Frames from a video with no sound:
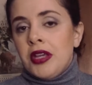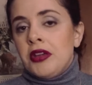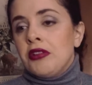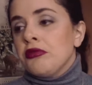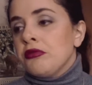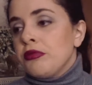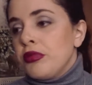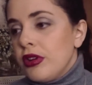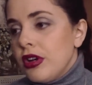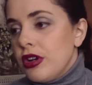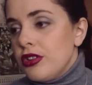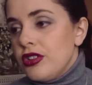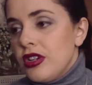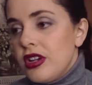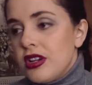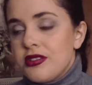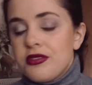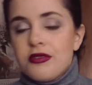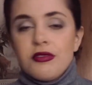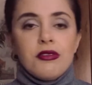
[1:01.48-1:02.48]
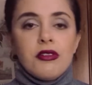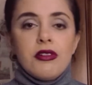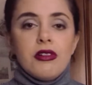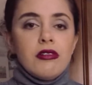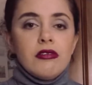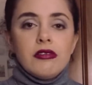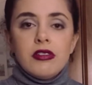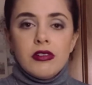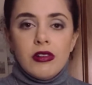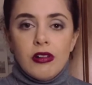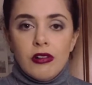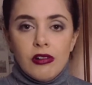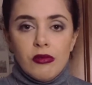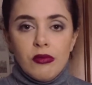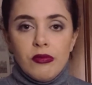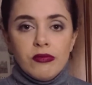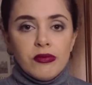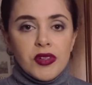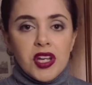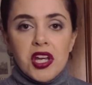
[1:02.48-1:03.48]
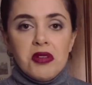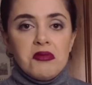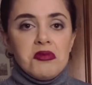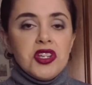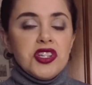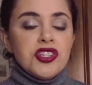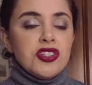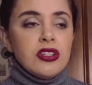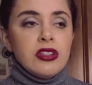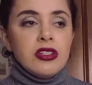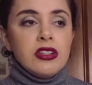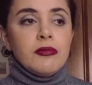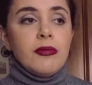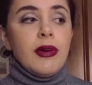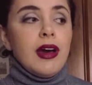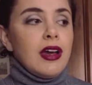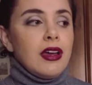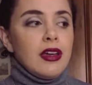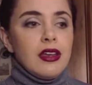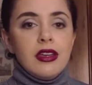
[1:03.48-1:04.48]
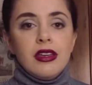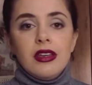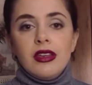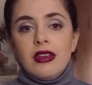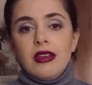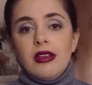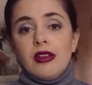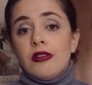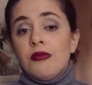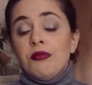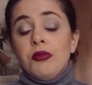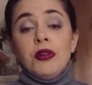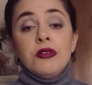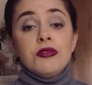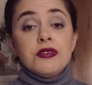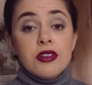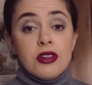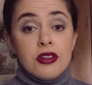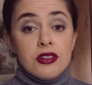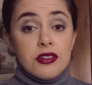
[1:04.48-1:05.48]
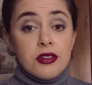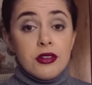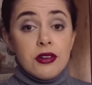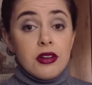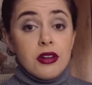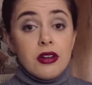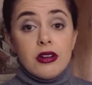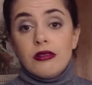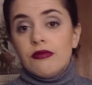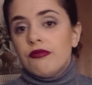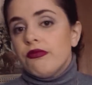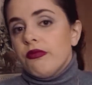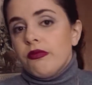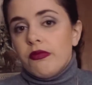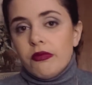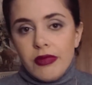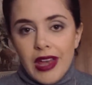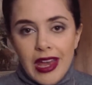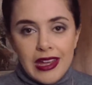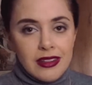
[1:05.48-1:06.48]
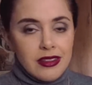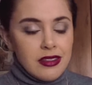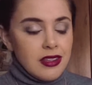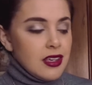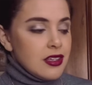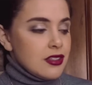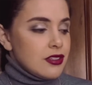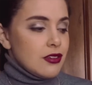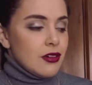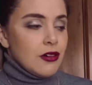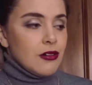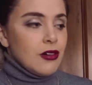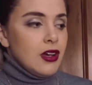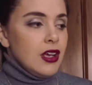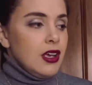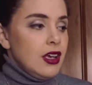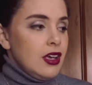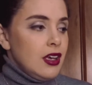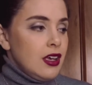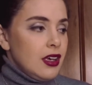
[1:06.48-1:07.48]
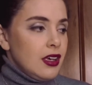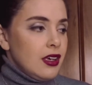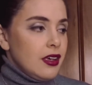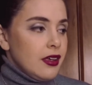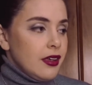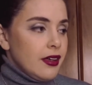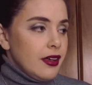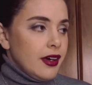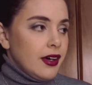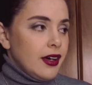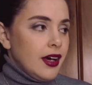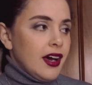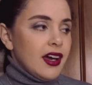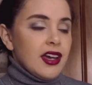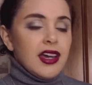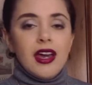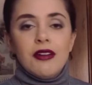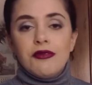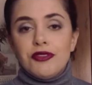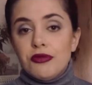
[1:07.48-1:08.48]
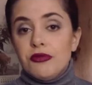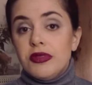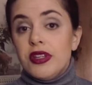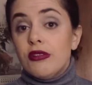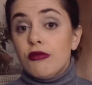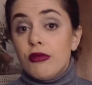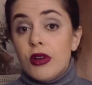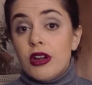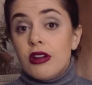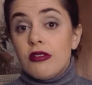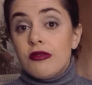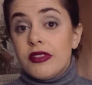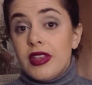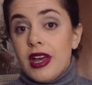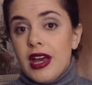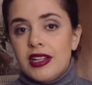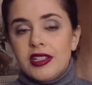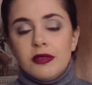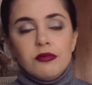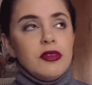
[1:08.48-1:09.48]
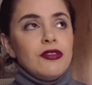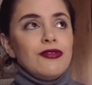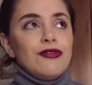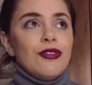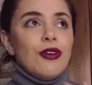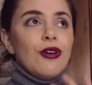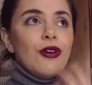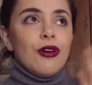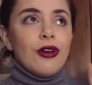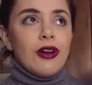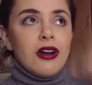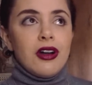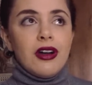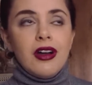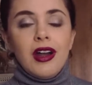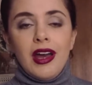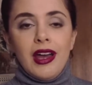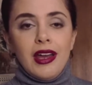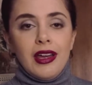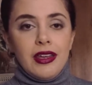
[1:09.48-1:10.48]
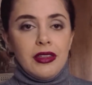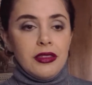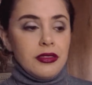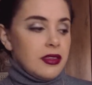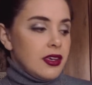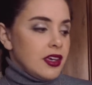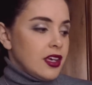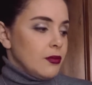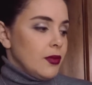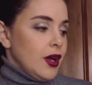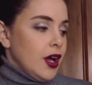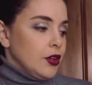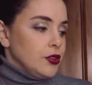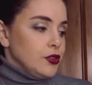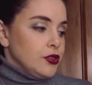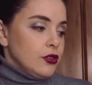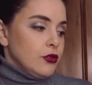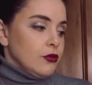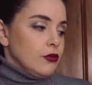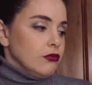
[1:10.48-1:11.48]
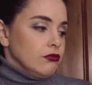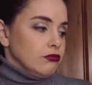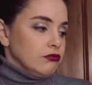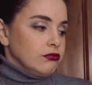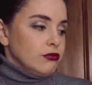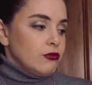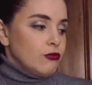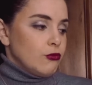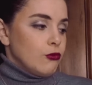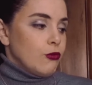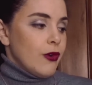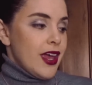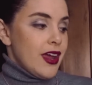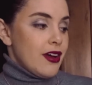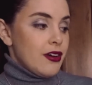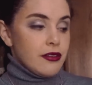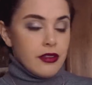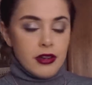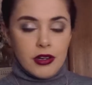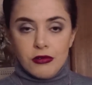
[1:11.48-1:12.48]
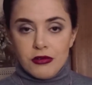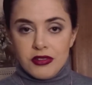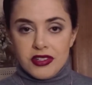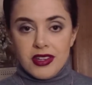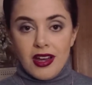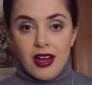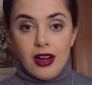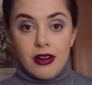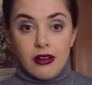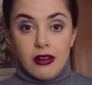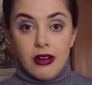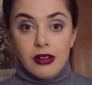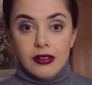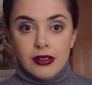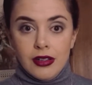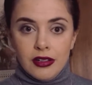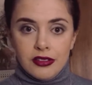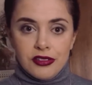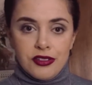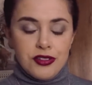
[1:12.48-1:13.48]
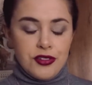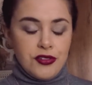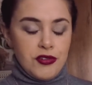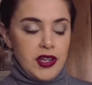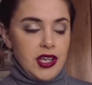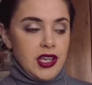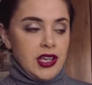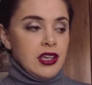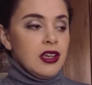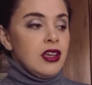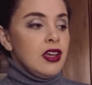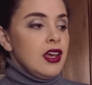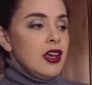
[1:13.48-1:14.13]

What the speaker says: own projects, or commissioned by composers or anything. So I have to be aware of that before I think about where the notes are along the string.